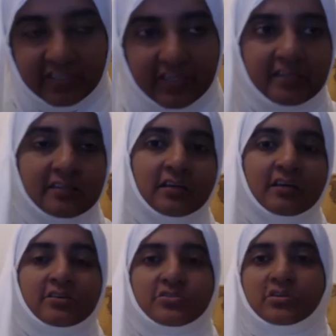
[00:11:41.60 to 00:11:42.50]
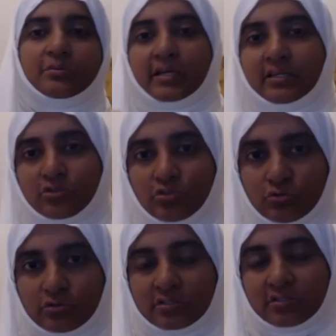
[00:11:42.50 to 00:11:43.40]
right? So the
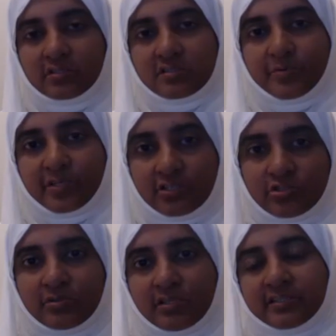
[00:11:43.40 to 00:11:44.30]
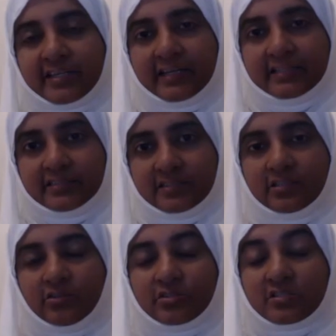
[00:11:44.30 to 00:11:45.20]
malakut, the spiritual
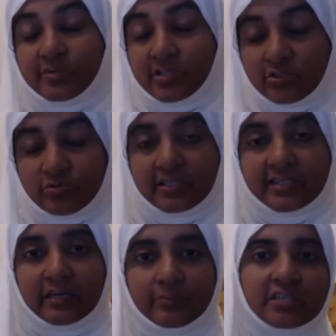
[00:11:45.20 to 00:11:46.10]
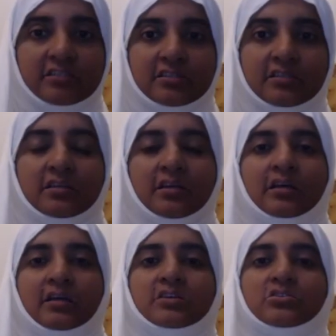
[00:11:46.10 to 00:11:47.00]
reality or the spiritual dimension,
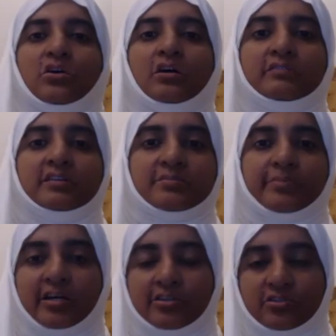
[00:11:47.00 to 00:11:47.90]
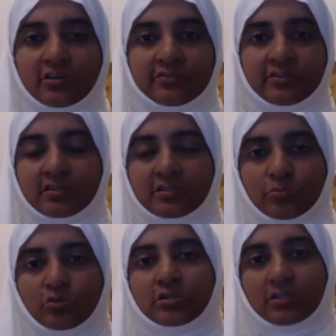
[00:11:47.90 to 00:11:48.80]
is always part of the
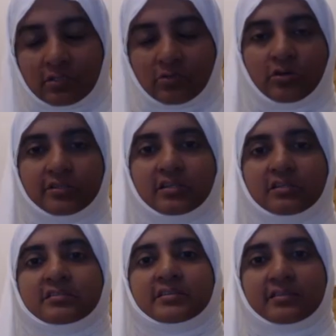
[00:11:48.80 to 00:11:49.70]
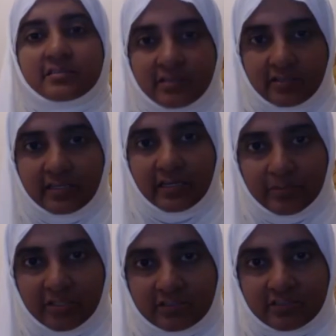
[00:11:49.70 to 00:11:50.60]
mulk or the sensory
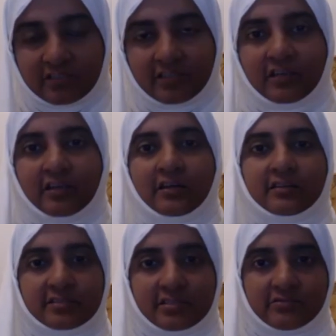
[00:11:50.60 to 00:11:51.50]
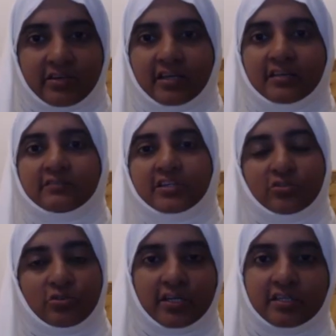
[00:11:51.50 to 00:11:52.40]
dimension. This is why we
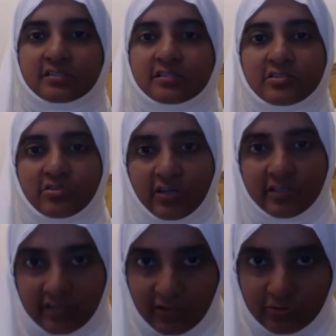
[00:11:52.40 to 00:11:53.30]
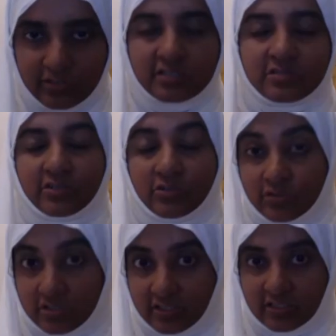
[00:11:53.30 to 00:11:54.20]
know angels all around us, we
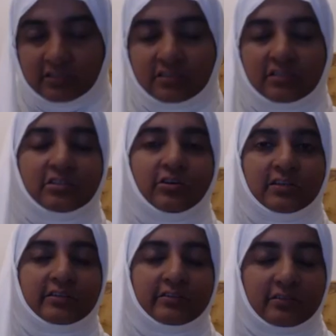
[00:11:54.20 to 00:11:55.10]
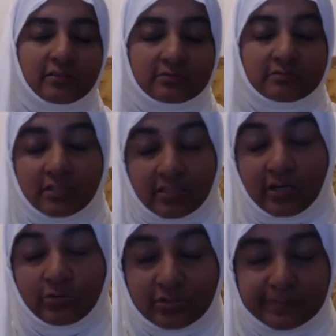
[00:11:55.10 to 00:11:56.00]
know the shayateen all
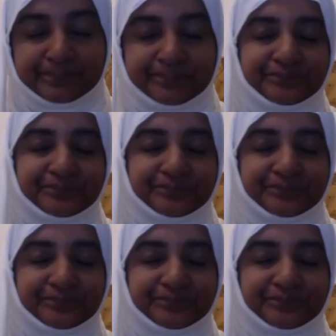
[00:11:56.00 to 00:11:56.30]
around